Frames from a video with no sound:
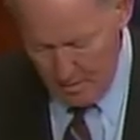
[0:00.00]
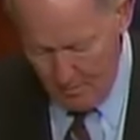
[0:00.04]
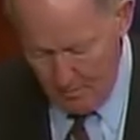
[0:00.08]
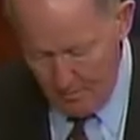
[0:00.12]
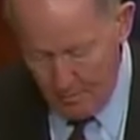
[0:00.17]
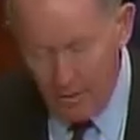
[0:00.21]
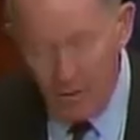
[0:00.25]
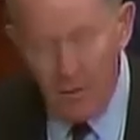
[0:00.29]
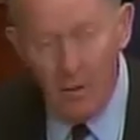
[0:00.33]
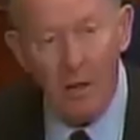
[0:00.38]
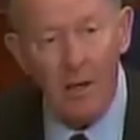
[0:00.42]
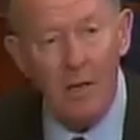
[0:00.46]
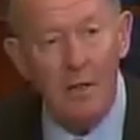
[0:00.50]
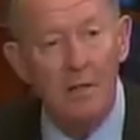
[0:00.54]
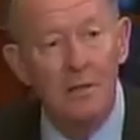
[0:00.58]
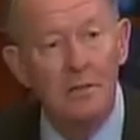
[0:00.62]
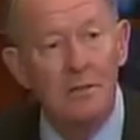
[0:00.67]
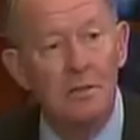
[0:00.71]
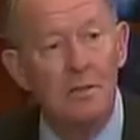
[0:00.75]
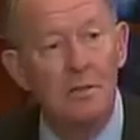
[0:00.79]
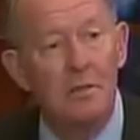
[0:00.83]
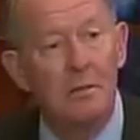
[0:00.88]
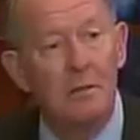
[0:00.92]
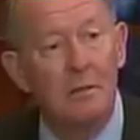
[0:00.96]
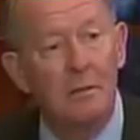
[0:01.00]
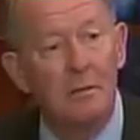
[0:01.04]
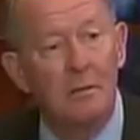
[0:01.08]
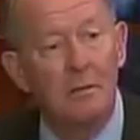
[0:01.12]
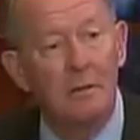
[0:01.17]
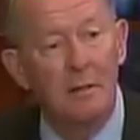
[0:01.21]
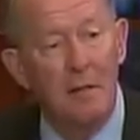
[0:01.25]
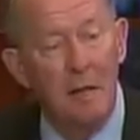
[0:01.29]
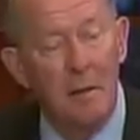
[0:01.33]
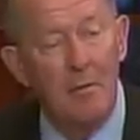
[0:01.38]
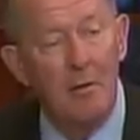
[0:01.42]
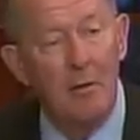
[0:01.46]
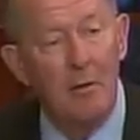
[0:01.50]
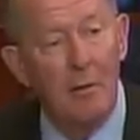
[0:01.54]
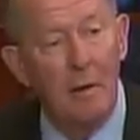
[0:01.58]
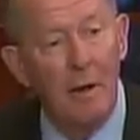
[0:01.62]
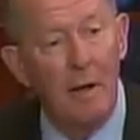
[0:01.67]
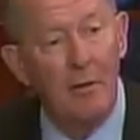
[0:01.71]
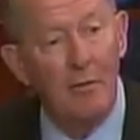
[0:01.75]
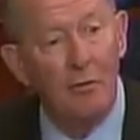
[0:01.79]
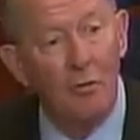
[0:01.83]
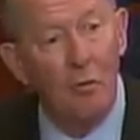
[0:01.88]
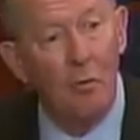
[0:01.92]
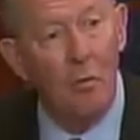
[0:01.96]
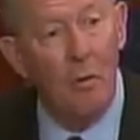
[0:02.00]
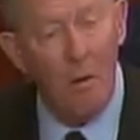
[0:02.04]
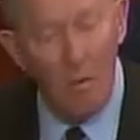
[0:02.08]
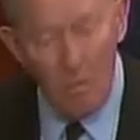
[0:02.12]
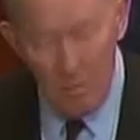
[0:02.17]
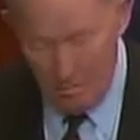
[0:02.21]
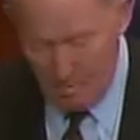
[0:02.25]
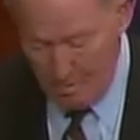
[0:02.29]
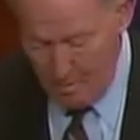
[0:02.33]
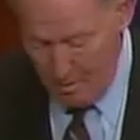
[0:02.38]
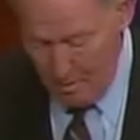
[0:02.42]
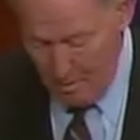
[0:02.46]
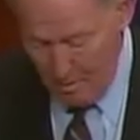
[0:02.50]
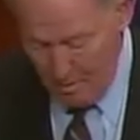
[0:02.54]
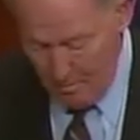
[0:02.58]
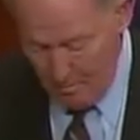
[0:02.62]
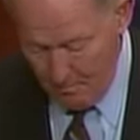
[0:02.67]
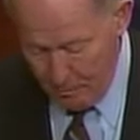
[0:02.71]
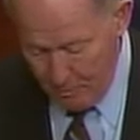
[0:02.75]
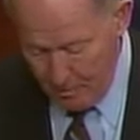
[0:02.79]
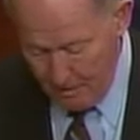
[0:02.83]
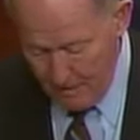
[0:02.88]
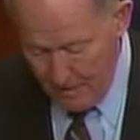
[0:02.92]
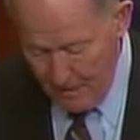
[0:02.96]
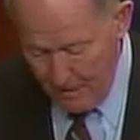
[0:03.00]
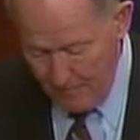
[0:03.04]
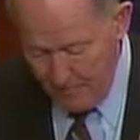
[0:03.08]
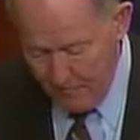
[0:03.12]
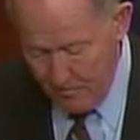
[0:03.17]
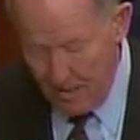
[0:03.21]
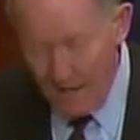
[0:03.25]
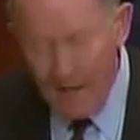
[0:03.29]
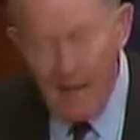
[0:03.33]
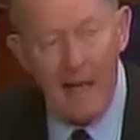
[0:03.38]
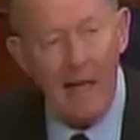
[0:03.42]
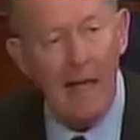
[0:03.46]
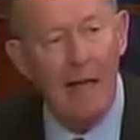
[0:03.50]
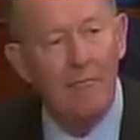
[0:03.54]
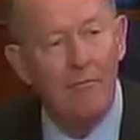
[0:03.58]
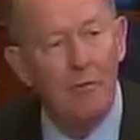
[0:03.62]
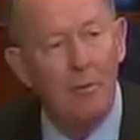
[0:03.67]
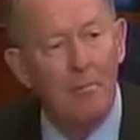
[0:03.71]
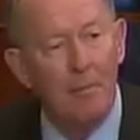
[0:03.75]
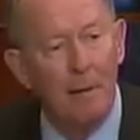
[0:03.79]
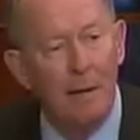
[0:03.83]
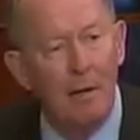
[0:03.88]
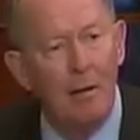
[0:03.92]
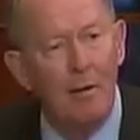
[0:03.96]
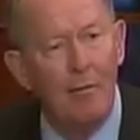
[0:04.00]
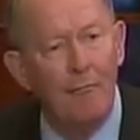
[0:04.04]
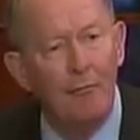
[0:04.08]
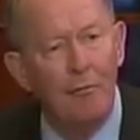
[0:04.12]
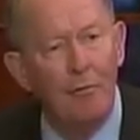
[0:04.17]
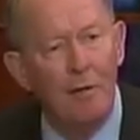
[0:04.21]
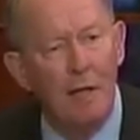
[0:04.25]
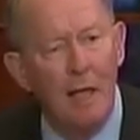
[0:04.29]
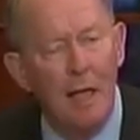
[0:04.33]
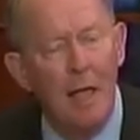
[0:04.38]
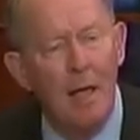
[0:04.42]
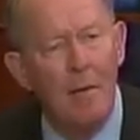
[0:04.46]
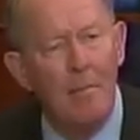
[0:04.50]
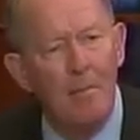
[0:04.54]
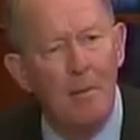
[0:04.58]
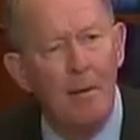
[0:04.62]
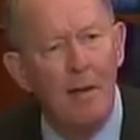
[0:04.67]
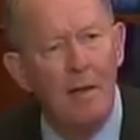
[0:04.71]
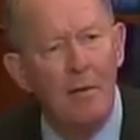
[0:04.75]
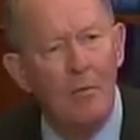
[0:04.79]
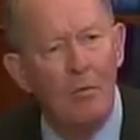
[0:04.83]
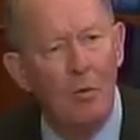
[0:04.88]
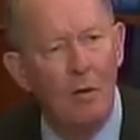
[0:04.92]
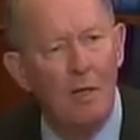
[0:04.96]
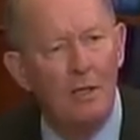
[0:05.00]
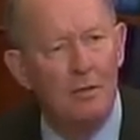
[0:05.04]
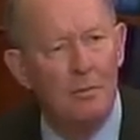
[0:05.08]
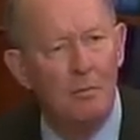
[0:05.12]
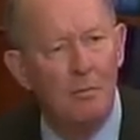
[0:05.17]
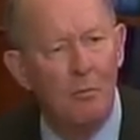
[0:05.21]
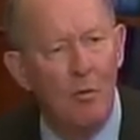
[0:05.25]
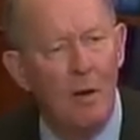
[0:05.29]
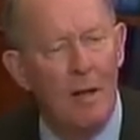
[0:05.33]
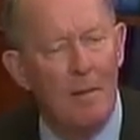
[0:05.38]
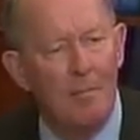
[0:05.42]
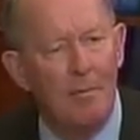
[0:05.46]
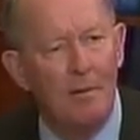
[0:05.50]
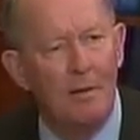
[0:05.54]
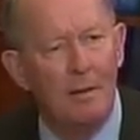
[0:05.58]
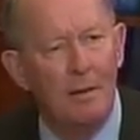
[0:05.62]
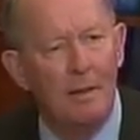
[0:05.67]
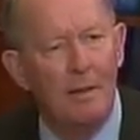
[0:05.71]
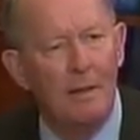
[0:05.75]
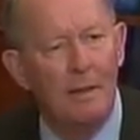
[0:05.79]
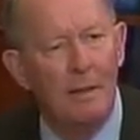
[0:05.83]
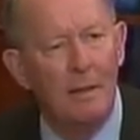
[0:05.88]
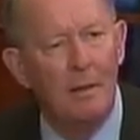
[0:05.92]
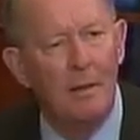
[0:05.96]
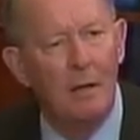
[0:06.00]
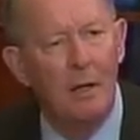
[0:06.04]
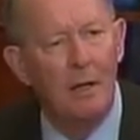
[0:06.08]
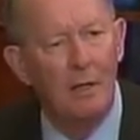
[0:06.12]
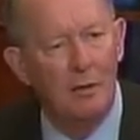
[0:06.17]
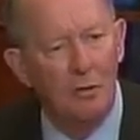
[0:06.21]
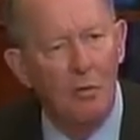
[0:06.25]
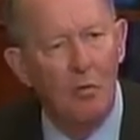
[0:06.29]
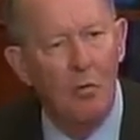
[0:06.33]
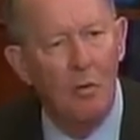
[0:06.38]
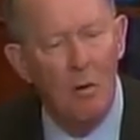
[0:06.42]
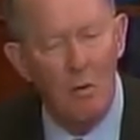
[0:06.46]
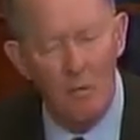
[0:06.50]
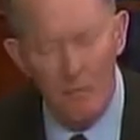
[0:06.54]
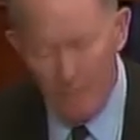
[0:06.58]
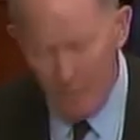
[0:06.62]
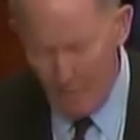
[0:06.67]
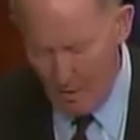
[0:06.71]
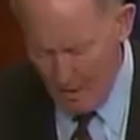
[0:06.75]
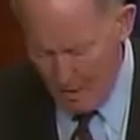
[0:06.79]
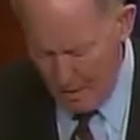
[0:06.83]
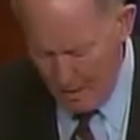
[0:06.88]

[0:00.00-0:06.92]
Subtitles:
Because the Democrats, quote, believe they have a powerful campaign weapon, unquote,